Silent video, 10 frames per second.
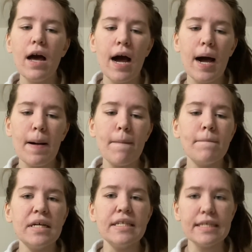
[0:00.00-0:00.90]

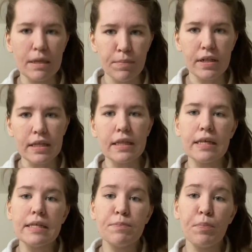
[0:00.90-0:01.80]
But typically
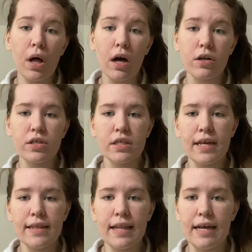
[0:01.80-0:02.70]
these blocks
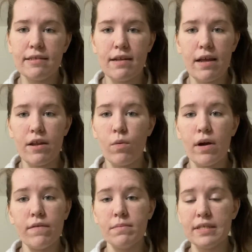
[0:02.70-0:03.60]
can last anywhere
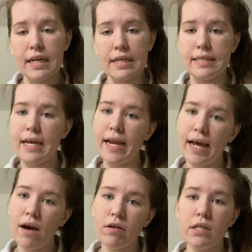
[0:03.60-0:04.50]
from 6 to 8
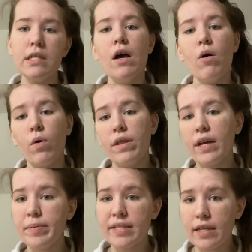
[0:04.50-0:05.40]
hours, or they
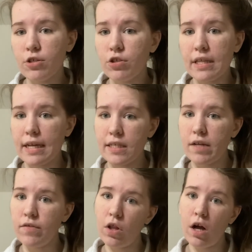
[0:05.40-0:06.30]
could potentially last
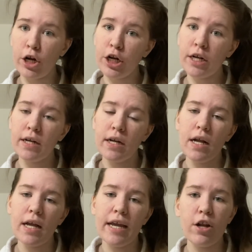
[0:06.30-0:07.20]
even longer.
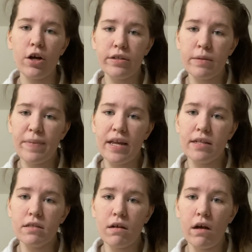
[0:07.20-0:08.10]
It all
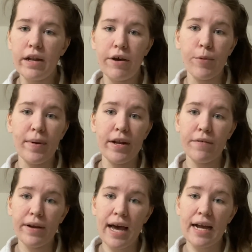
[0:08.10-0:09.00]
depends on how your body
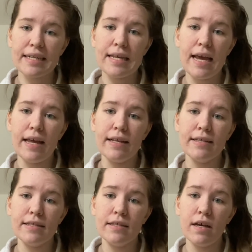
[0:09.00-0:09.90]
reacts
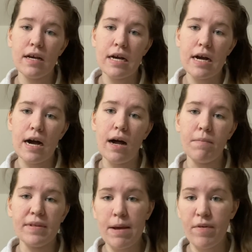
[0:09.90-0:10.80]
and
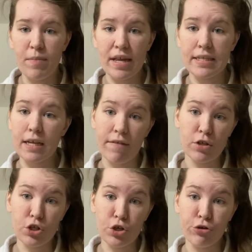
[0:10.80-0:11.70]
the type of meds given
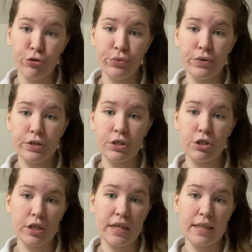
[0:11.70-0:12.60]
to you
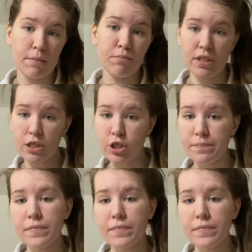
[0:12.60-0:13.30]
during the procedure.